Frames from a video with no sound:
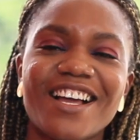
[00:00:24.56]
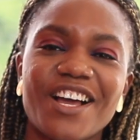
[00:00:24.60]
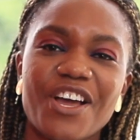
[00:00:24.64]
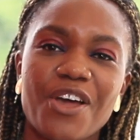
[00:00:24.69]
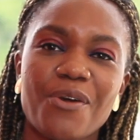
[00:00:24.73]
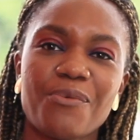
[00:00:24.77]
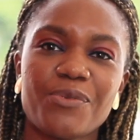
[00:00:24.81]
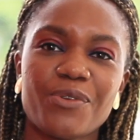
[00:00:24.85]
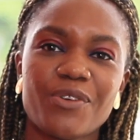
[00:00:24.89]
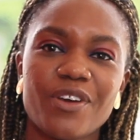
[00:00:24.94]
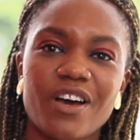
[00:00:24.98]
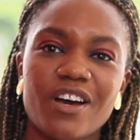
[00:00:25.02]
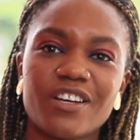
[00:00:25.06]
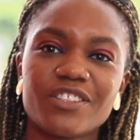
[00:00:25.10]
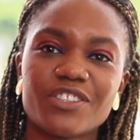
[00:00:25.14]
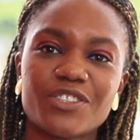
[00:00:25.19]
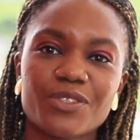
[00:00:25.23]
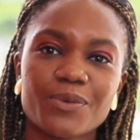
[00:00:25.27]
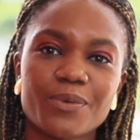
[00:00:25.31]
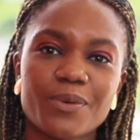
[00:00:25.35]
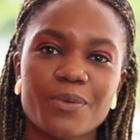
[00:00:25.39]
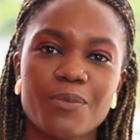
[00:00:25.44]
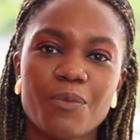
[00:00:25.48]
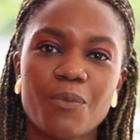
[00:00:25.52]
Hope you are
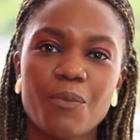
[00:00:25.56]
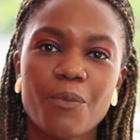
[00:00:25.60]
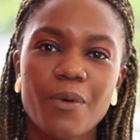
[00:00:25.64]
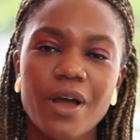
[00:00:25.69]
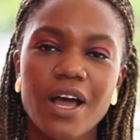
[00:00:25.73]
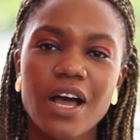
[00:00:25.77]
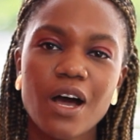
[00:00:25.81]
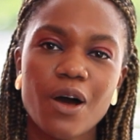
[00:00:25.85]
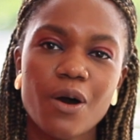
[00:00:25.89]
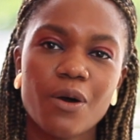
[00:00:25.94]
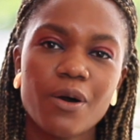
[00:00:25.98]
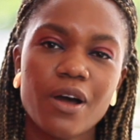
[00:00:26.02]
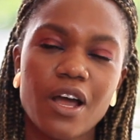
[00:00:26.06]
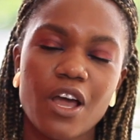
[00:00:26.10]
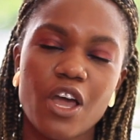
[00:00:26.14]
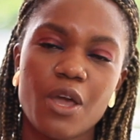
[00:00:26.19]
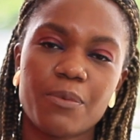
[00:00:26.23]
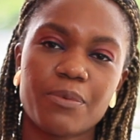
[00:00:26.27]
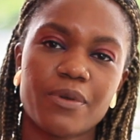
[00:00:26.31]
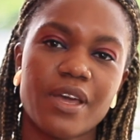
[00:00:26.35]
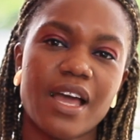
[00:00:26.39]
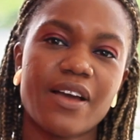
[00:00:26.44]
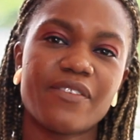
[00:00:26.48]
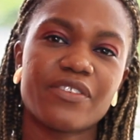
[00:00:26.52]
doing well. I
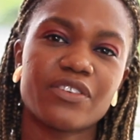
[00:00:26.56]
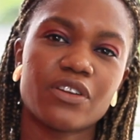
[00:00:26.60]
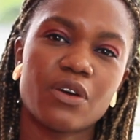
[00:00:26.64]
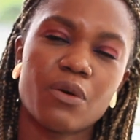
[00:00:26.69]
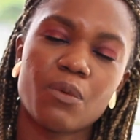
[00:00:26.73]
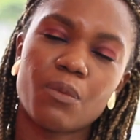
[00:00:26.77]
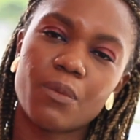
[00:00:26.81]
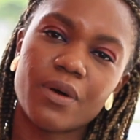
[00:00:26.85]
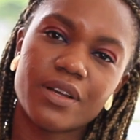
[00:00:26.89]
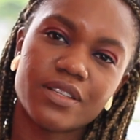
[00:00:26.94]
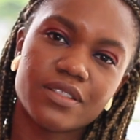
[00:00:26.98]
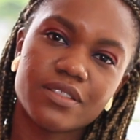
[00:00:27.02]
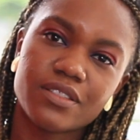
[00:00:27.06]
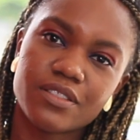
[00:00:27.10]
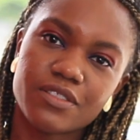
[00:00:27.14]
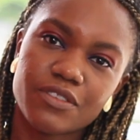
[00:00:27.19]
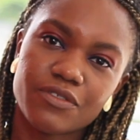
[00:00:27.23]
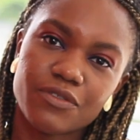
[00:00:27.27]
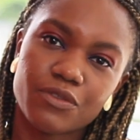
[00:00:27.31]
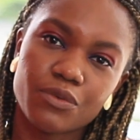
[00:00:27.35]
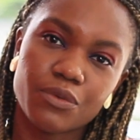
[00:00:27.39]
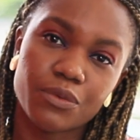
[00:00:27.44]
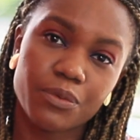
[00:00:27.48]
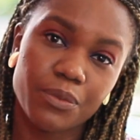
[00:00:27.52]
hope you're having a
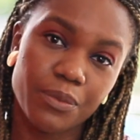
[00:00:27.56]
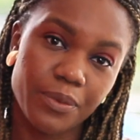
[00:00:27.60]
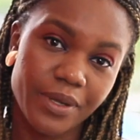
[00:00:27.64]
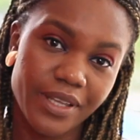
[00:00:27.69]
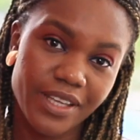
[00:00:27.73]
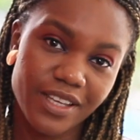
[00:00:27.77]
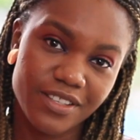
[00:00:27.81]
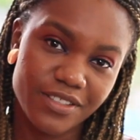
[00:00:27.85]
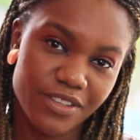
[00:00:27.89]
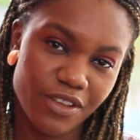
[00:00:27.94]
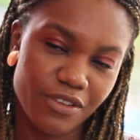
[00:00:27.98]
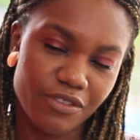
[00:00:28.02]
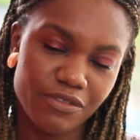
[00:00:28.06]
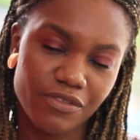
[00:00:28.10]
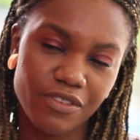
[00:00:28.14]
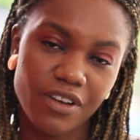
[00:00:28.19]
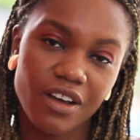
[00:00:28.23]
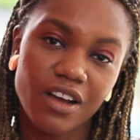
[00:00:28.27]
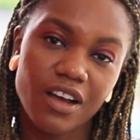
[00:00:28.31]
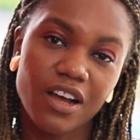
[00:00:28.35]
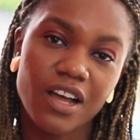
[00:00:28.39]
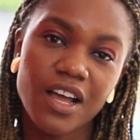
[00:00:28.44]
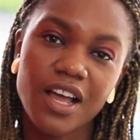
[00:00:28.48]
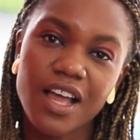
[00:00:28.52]
wonderful week so
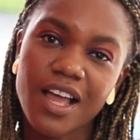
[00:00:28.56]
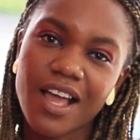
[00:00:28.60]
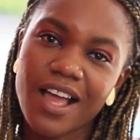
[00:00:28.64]
far.